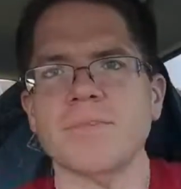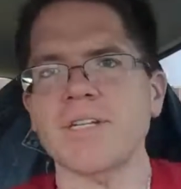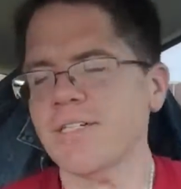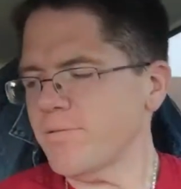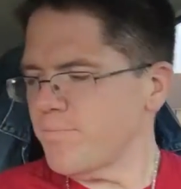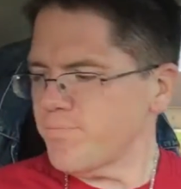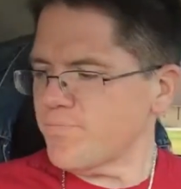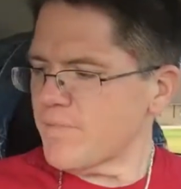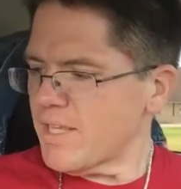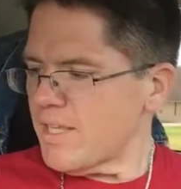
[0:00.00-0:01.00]
there
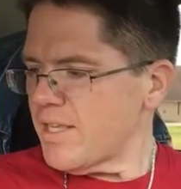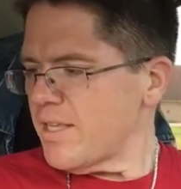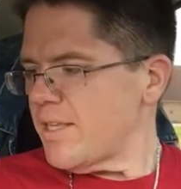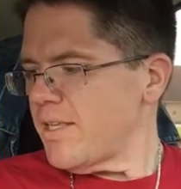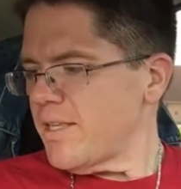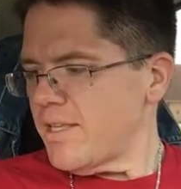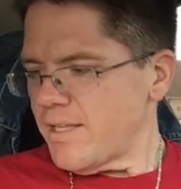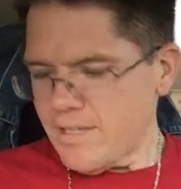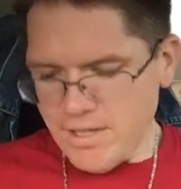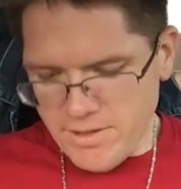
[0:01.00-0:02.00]

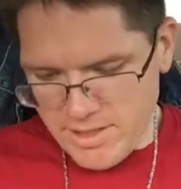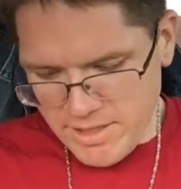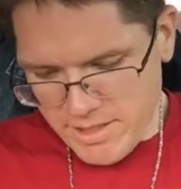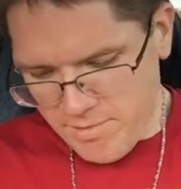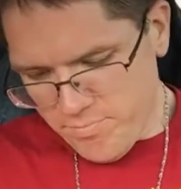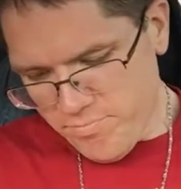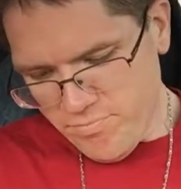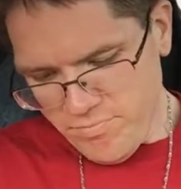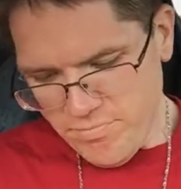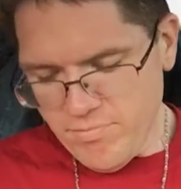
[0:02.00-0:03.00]
you go. All right.
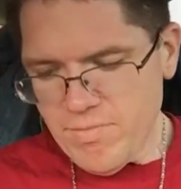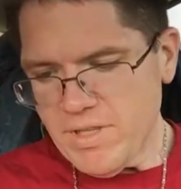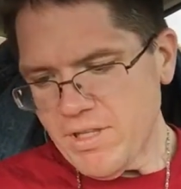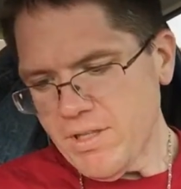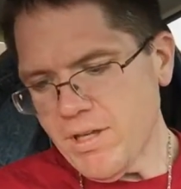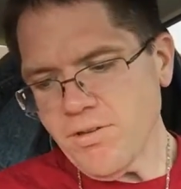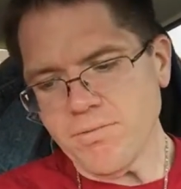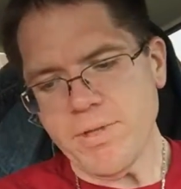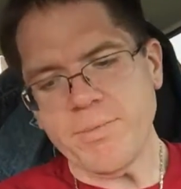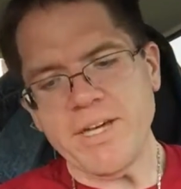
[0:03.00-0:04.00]
Oh,
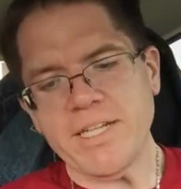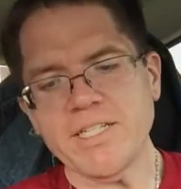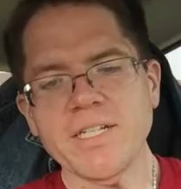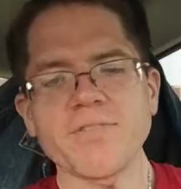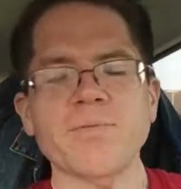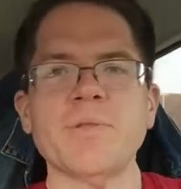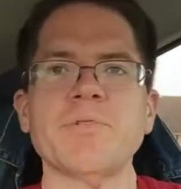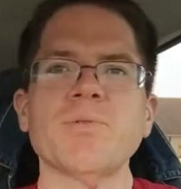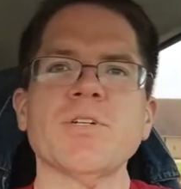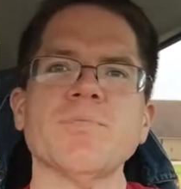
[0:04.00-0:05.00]
and we got a sticker from them
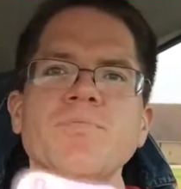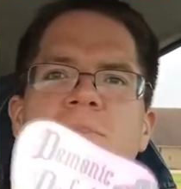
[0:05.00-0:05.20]
as well.